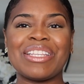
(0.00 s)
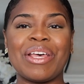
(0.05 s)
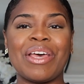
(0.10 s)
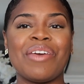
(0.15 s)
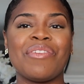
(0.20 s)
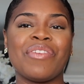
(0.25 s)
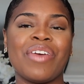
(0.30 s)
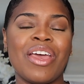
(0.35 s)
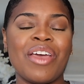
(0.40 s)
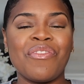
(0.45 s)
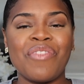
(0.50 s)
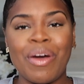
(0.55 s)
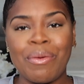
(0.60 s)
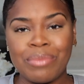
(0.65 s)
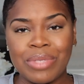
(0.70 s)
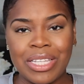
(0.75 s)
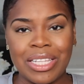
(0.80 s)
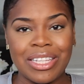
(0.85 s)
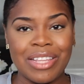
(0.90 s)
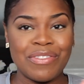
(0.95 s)
If
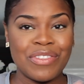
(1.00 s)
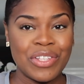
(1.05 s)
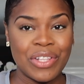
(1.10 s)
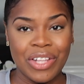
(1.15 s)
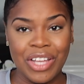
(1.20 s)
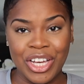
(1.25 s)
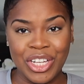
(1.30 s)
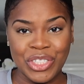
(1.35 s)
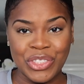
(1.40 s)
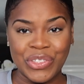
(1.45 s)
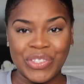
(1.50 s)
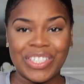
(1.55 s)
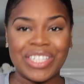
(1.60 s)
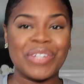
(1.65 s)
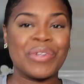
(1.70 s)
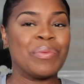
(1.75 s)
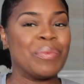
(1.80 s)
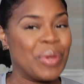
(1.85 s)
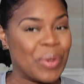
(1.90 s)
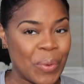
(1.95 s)
I'm to live to 100, it
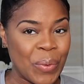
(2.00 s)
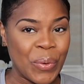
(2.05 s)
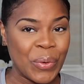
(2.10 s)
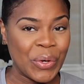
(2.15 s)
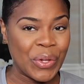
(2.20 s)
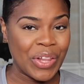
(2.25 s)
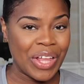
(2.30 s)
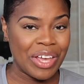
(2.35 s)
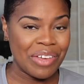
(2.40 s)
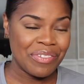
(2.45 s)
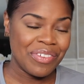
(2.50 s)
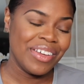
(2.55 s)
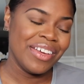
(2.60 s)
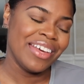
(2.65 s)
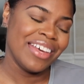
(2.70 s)
will be a quarter life.